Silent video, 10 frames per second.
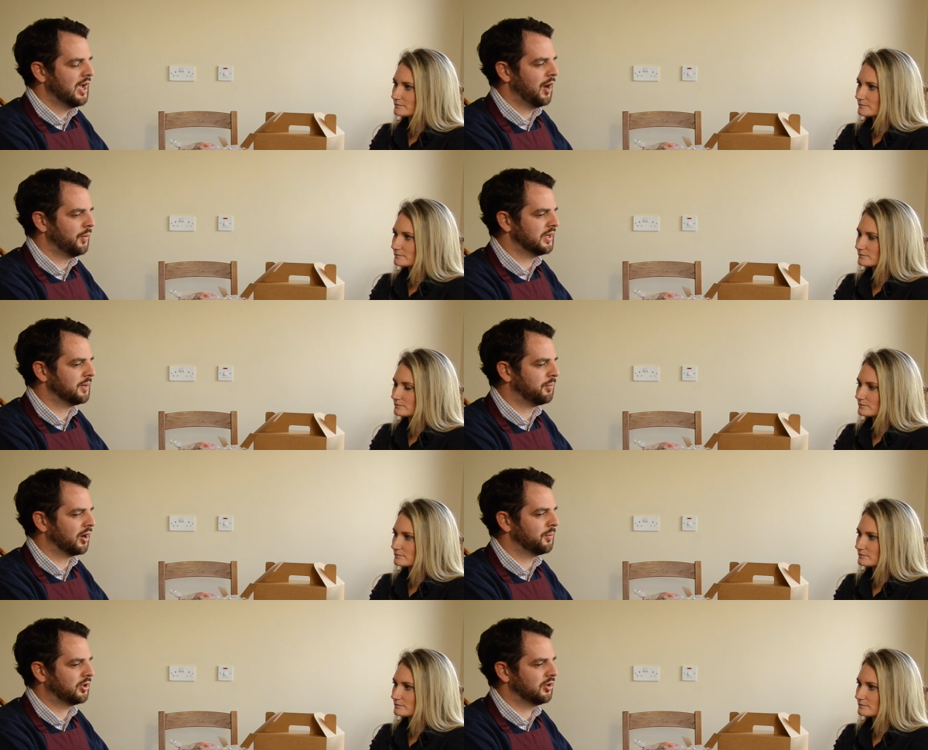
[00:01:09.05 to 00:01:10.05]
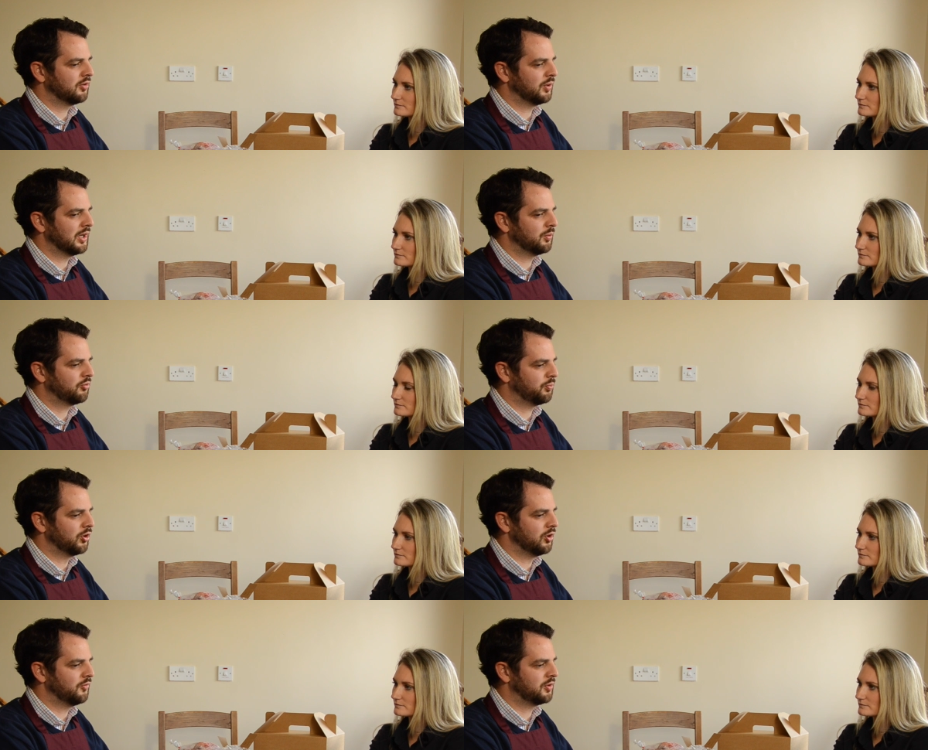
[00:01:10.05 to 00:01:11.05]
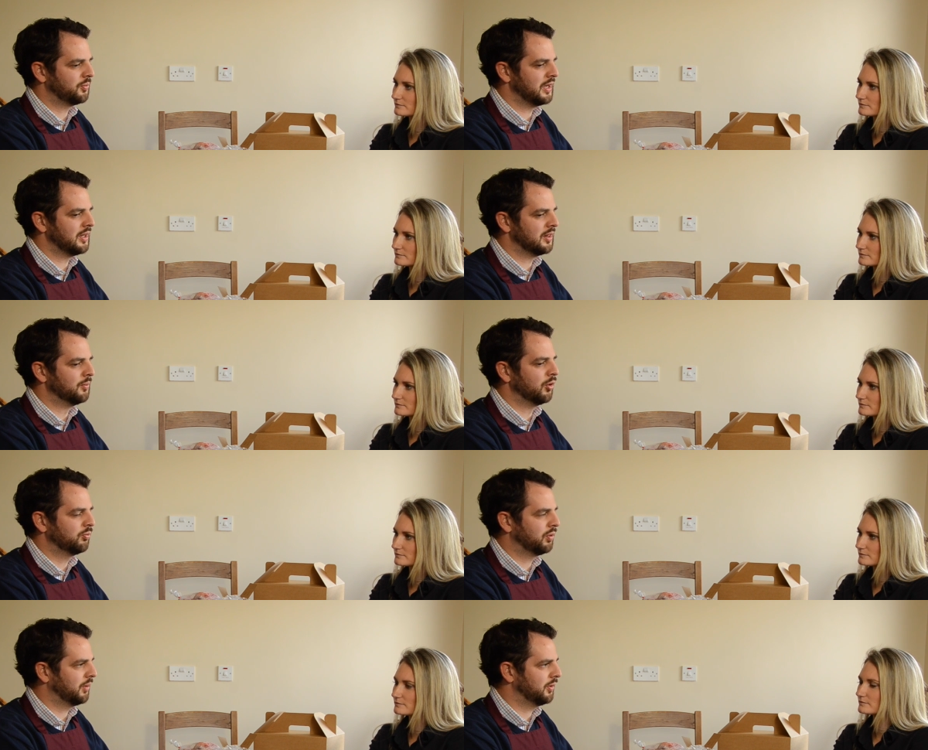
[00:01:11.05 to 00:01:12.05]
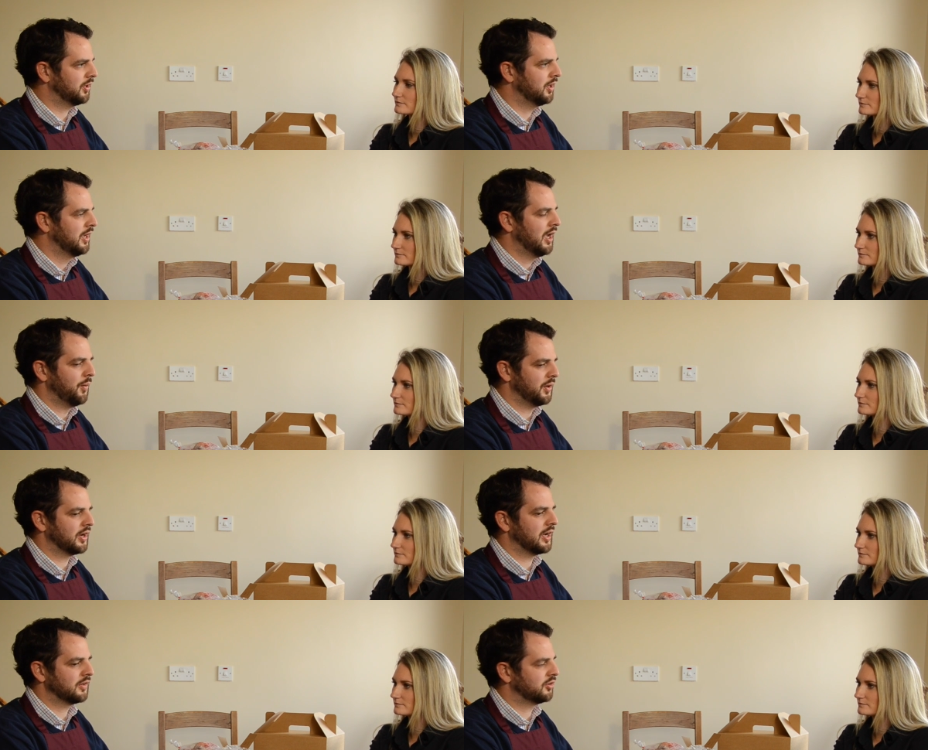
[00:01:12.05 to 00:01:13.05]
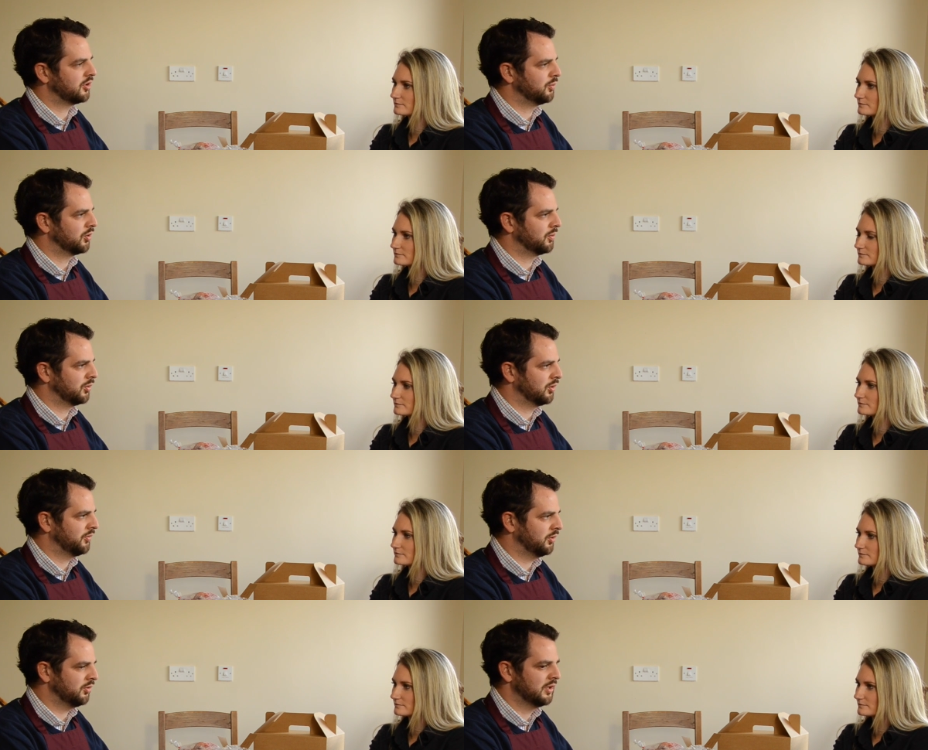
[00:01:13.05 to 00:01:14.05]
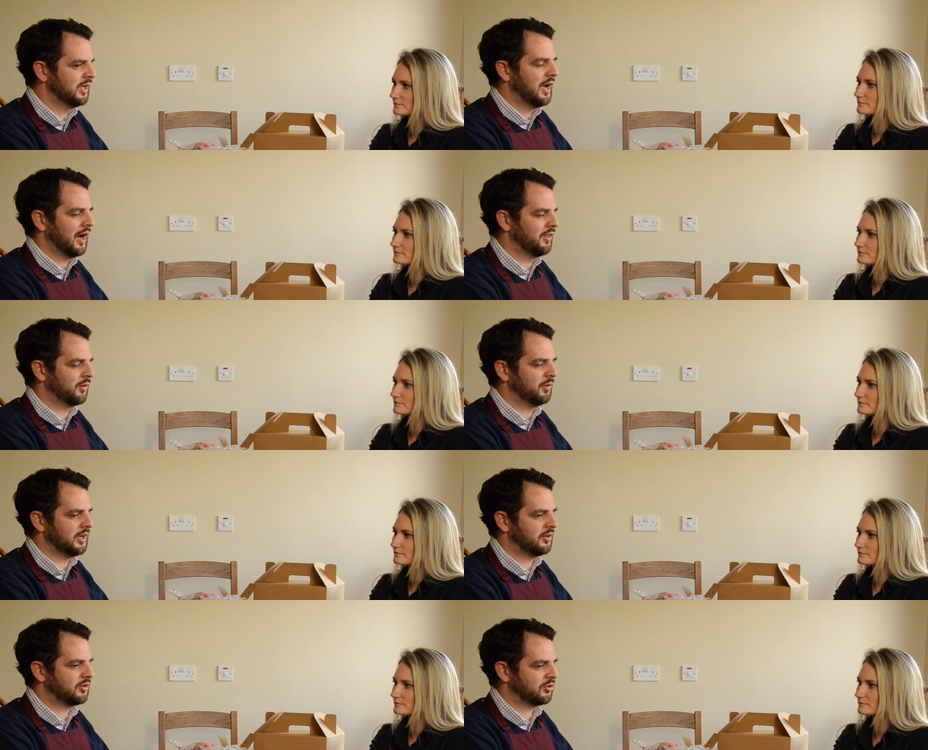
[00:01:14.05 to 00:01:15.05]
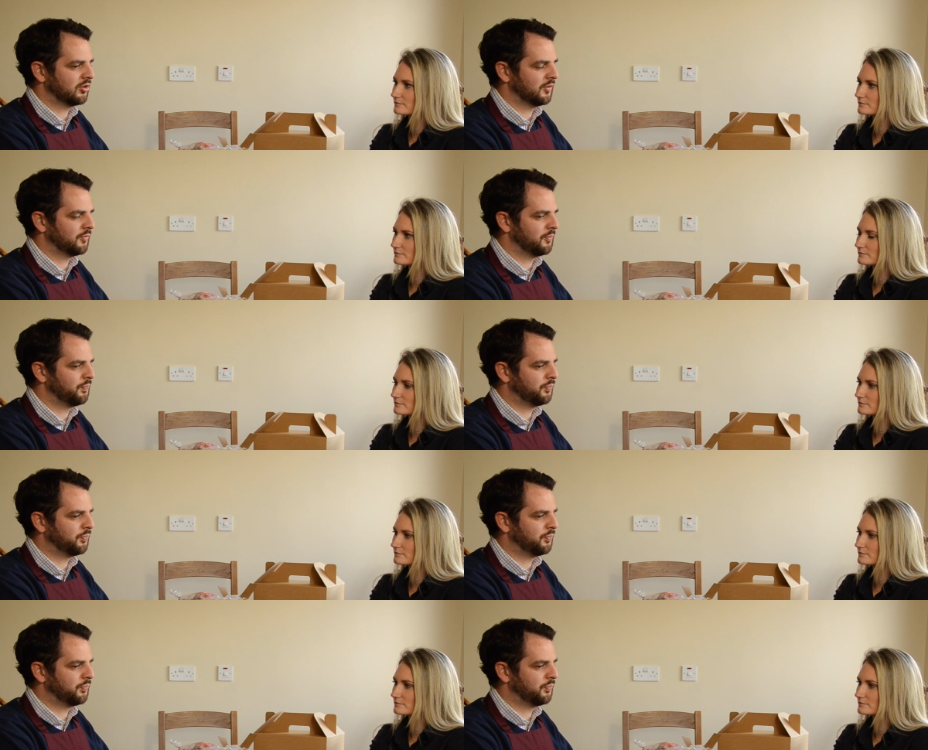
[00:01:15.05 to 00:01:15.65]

Speaker 1: And we did a barbecue as well, which proved to be the most popular, and we got asked to do more and more of those, and that really sort of